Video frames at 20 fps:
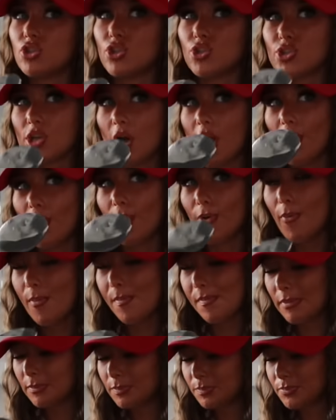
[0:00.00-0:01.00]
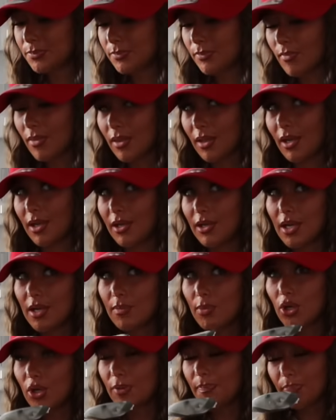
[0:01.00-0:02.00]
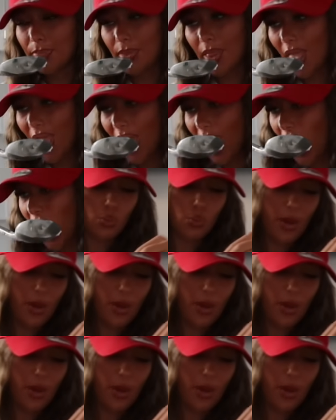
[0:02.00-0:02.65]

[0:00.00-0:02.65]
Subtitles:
just got home. Hey neighbour. I'm gonna